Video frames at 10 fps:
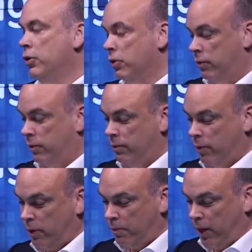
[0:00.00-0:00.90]
use of some
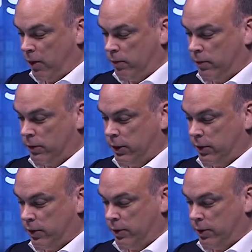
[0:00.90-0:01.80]
very powerful
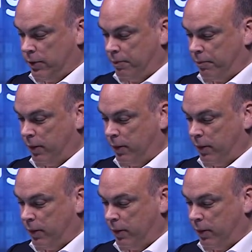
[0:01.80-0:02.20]
technologies.